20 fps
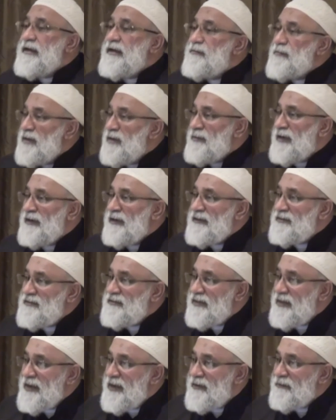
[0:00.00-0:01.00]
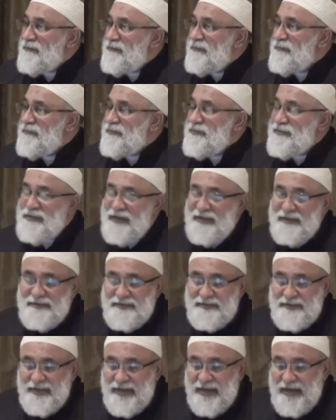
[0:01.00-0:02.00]
Imam alayhi salam
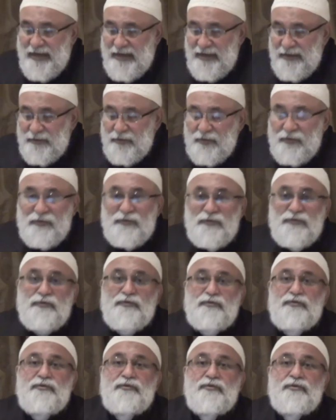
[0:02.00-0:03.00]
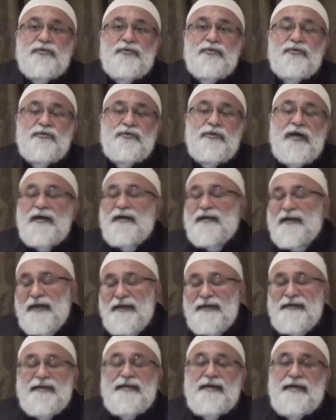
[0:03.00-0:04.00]
says, Al-qunu'u
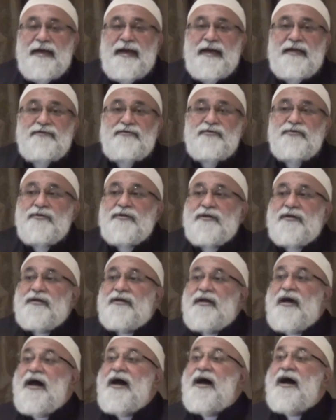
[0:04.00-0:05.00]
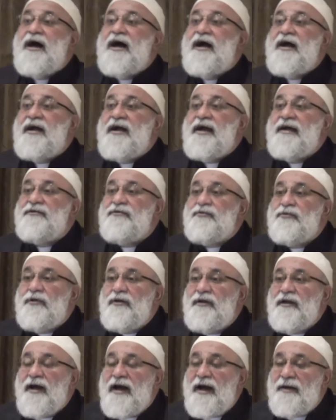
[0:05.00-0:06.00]
al-qana'atu
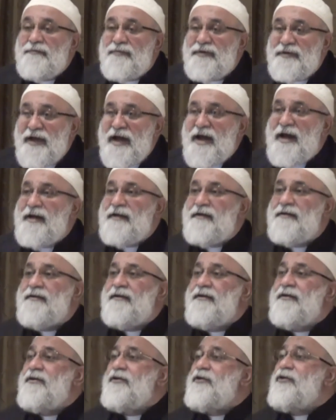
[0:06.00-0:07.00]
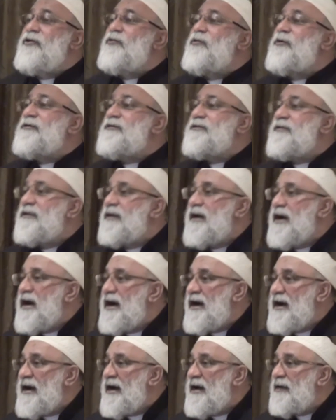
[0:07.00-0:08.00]
rahatu al-abdan. You want
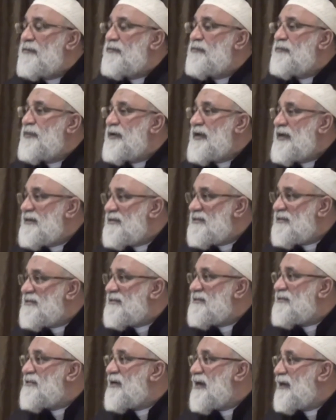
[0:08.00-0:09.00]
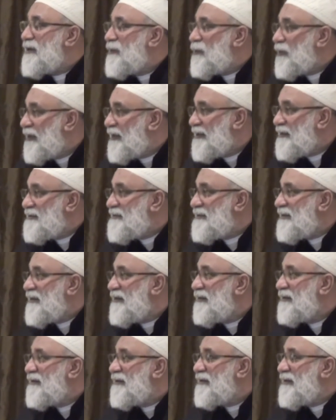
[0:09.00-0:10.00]
raha, peace,
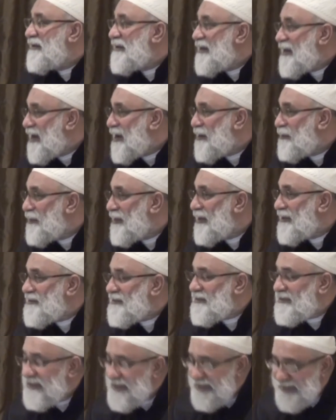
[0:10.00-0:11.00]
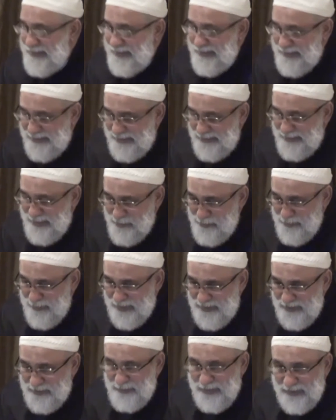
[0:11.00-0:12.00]
tranquility, calmness, there
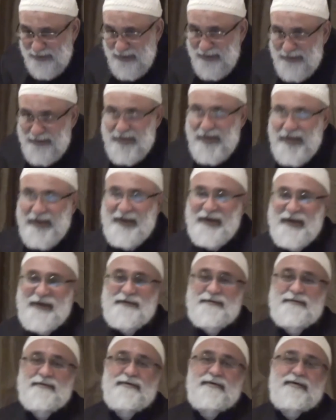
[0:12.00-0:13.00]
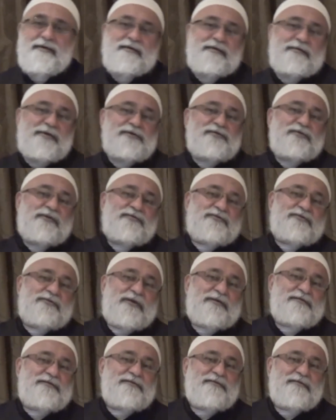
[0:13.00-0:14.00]
must be qana'a. Otherwise you have
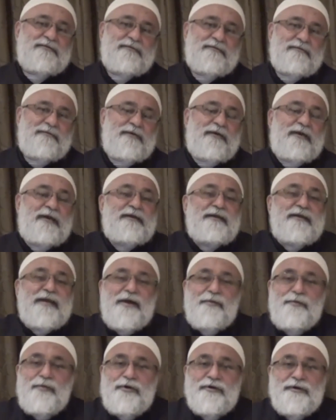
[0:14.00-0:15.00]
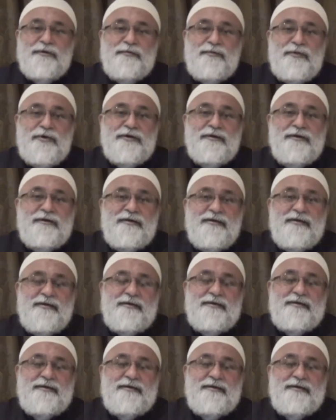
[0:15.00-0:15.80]
stress. And now modern